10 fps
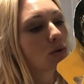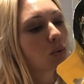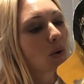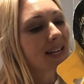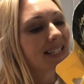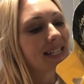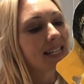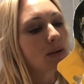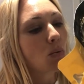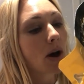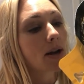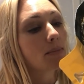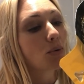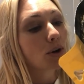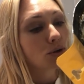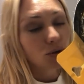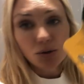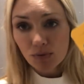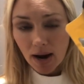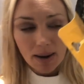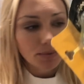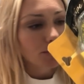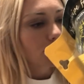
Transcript: twenty-one point two grams of